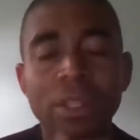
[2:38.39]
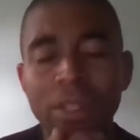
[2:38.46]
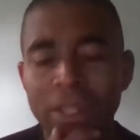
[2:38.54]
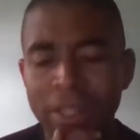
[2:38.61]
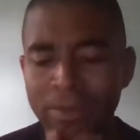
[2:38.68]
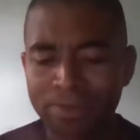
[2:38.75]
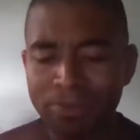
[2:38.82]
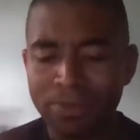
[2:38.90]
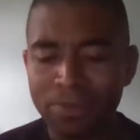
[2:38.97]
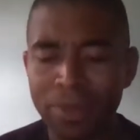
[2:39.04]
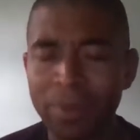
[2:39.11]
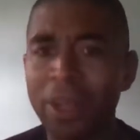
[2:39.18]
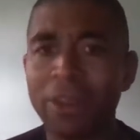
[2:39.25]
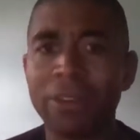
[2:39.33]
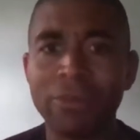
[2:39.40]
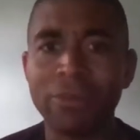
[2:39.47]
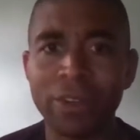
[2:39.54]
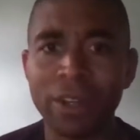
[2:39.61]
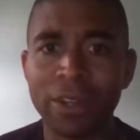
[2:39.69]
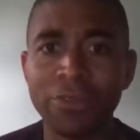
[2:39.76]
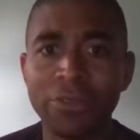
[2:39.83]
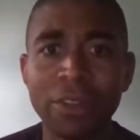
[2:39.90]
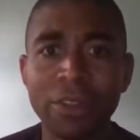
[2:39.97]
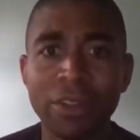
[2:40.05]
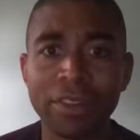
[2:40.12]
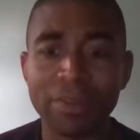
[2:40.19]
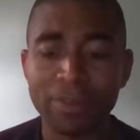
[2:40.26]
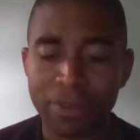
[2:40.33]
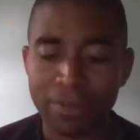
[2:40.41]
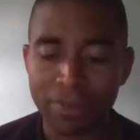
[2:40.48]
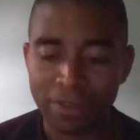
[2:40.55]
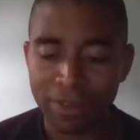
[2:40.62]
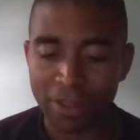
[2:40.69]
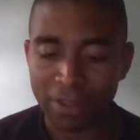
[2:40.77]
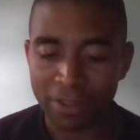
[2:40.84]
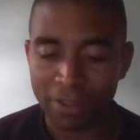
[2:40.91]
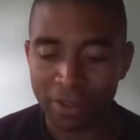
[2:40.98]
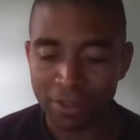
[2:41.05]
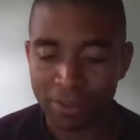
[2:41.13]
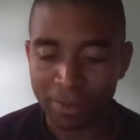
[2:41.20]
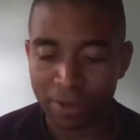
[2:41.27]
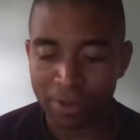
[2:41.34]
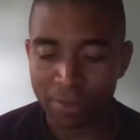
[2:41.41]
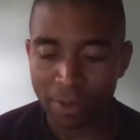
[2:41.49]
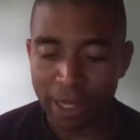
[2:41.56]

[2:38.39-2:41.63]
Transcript: And I'm not affiliate of this person.